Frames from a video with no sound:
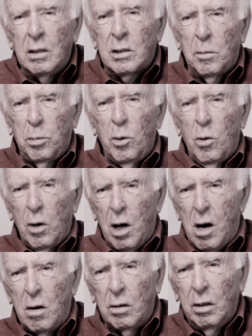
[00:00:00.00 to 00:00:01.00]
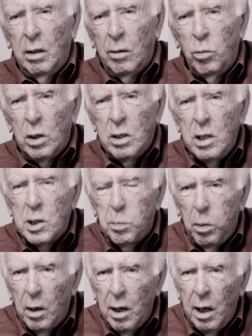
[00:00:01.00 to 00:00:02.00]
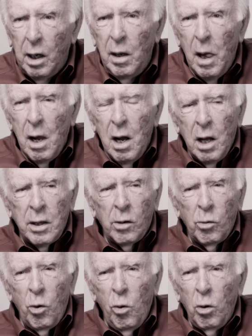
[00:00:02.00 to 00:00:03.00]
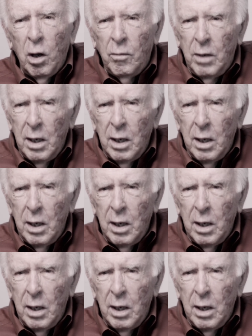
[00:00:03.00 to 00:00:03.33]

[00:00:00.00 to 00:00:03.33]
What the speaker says: is a prologue in which he's playing the role of